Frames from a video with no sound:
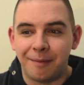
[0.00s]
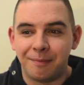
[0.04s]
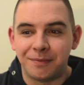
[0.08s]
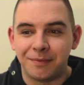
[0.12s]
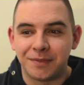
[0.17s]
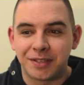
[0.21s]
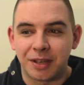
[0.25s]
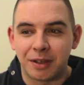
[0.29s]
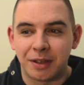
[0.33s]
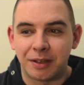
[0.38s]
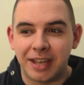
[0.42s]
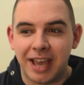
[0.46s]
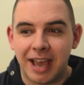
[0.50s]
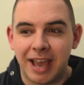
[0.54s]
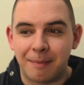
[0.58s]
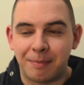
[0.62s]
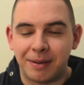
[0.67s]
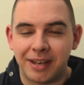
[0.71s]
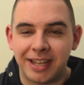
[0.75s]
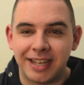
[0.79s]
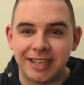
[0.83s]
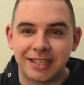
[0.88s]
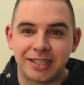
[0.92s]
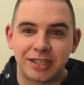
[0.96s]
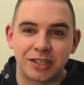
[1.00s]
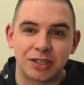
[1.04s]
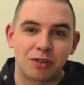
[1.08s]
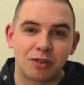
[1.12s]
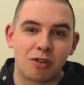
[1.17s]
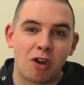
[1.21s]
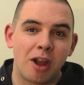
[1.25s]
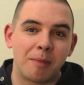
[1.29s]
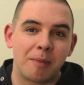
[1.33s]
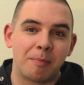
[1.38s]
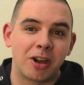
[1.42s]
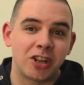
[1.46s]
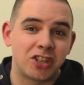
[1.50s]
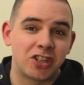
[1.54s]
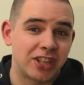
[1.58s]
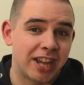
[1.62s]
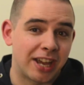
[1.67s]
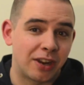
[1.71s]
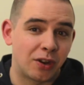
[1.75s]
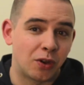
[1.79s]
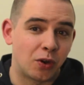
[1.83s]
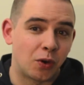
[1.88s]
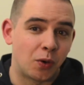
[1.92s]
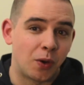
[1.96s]
So yeah, please subscribe my
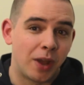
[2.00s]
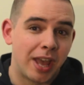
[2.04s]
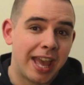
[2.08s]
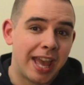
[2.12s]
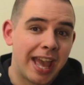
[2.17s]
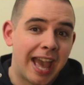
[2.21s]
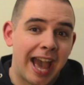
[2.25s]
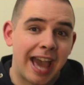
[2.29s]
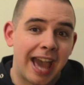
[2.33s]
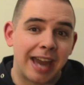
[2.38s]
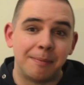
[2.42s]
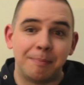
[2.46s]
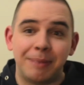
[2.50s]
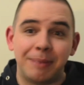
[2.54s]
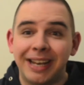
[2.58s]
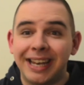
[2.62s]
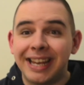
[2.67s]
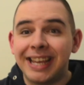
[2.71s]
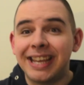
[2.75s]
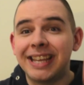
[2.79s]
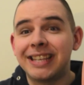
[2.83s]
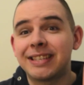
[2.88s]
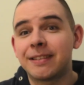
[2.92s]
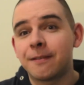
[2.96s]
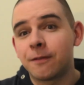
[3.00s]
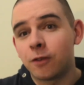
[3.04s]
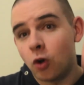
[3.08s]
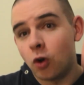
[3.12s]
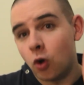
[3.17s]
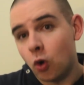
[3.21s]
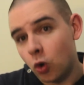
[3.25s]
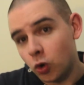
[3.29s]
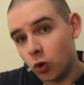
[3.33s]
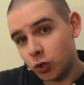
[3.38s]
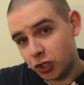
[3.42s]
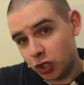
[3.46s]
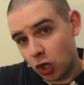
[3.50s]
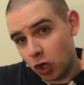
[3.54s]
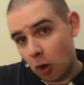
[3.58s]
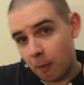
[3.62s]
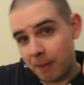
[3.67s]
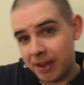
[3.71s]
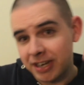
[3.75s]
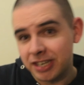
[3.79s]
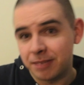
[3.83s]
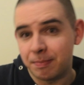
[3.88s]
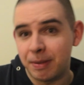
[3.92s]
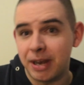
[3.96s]
channel, and please of course
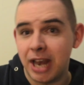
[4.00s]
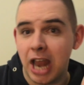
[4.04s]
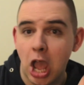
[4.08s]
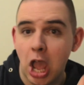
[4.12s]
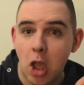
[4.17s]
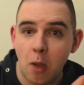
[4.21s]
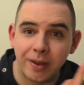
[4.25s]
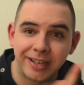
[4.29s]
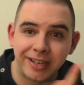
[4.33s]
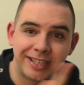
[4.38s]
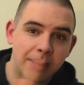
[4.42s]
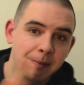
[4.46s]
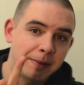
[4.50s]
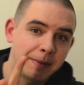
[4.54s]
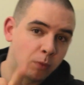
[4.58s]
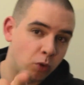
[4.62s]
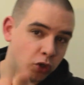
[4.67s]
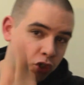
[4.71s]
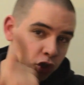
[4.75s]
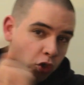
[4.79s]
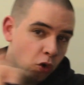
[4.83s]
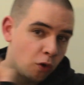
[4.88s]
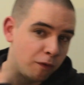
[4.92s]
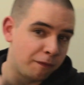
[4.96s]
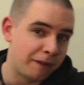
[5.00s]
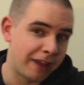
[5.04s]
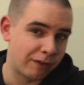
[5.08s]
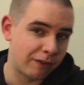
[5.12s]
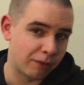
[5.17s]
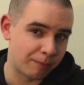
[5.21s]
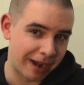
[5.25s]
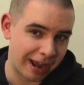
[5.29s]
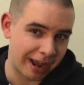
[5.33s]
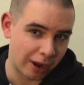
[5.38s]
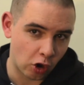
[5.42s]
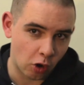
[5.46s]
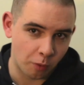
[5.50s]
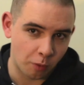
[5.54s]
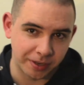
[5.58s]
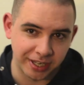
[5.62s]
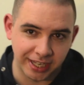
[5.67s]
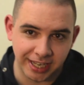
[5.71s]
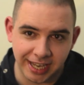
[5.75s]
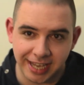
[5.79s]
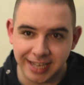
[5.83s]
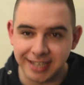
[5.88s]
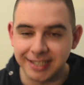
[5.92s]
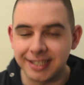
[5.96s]
comment below and tell me what your favourite black
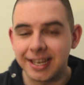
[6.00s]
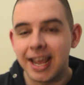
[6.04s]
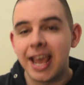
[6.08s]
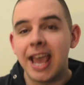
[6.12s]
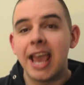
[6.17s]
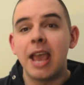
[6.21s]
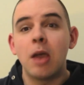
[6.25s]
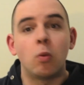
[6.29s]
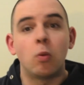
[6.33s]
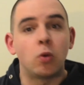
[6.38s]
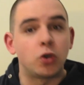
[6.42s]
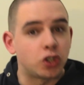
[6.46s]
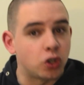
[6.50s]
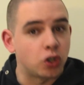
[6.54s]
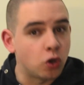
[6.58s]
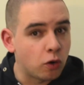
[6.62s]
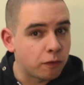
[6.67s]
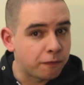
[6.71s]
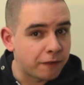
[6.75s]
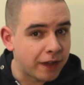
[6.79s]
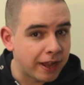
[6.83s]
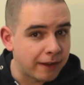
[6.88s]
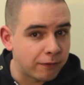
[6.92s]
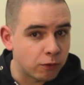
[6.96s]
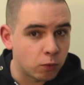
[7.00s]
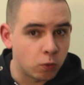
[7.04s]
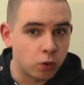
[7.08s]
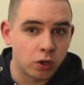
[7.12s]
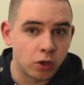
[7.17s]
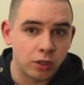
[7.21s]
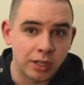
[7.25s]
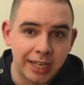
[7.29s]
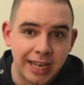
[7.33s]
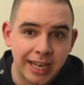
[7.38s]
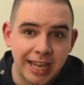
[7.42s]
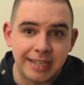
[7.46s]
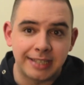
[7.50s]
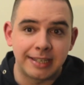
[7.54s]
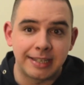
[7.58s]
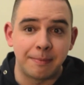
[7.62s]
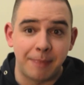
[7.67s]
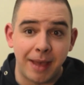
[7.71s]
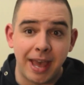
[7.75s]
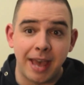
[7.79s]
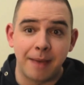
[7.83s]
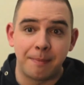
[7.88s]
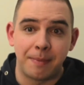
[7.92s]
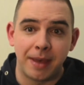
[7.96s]
comedy is. Was your favourite one on the list? It
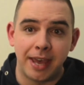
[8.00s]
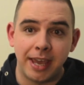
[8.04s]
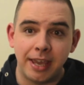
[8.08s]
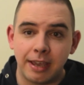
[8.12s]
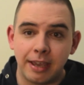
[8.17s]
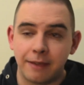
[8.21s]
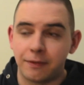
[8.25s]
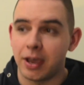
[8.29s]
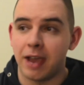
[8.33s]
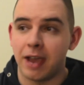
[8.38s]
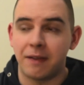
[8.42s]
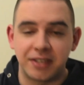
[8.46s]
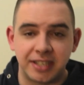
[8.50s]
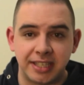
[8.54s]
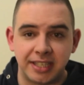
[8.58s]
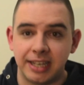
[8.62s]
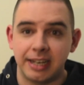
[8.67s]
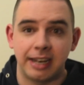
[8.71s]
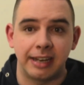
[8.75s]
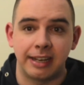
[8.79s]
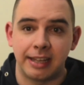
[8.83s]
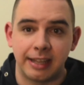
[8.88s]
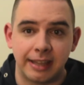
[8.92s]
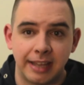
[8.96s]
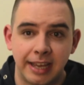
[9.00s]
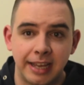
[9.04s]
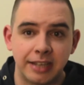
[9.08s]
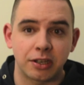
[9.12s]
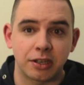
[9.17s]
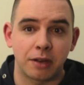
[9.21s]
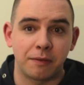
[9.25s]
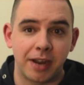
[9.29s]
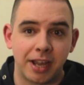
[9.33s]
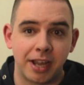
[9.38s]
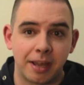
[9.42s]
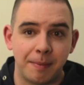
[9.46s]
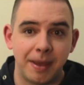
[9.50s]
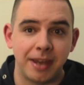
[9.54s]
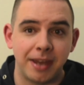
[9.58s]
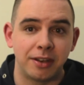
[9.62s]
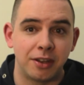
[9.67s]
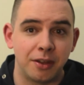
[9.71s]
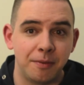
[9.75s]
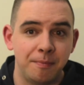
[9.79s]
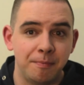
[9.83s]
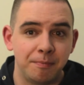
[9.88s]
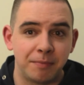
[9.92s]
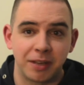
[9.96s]
better be. If you haven't seen any of these, I recommend
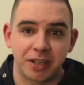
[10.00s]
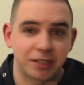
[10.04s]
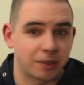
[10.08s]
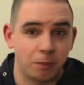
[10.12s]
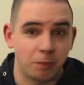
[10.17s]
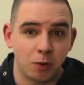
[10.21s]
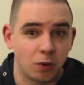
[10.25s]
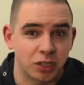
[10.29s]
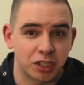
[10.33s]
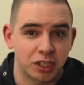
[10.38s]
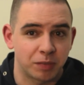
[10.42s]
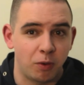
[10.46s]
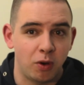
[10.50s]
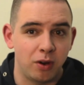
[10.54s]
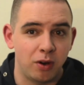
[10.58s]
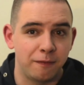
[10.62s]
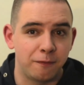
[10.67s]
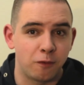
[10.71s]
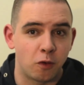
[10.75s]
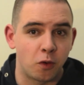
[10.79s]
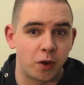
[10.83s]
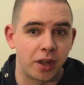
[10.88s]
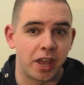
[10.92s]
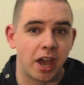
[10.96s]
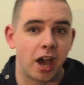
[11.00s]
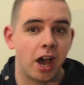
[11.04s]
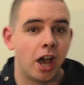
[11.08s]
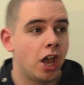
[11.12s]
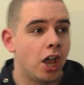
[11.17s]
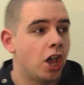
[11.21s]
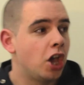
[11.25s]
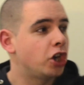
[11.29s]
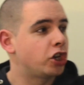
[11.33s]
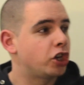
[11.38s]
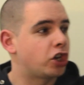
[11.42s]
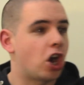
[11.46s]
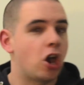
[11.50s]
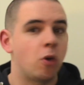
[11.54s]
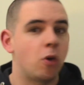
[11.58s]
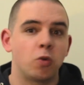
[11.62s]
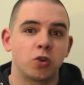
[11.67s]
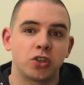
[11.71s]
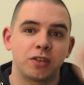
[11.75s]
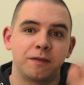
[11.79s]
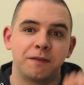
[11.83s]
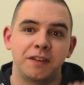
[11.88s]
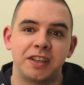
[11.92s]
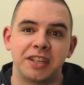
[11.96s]
them, because I'm not going to spoil them for you. Go and
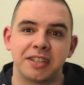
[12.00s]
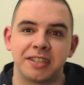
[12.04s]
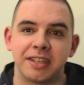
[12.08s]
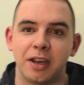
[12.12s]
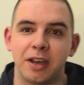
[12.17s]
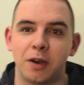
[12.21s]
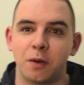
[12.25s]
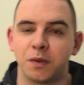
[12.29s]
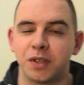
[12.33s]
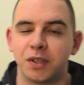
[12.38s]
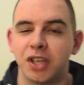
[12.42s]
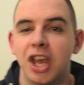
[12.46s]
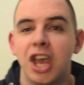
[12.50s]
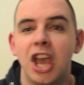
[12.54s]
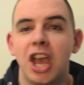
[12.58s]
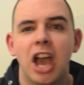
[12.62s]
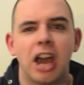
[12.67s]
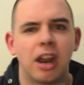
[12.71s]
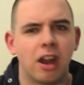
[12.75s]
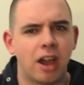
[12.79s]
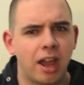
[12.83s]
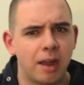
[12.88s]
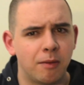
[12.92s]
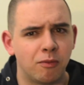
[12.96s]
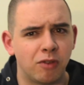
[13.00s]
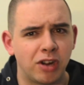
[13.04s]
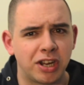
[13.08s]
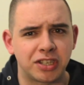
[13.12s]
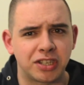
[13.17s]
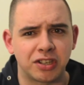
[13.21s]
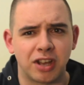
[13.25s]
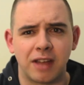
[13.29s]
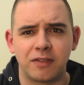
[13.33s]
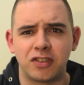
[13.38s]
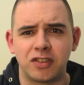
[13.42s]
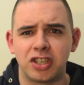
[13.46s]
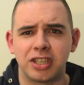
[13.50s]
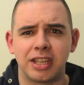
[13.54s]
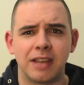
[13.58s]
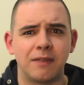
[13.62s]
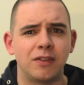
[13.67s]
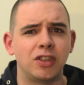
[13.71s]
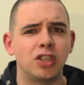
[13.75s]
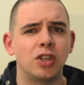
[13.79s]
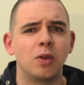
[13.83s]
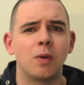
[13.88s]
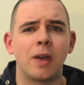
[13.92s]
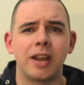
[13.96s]
watch them for yourselves. And I am Reece, and I have just given you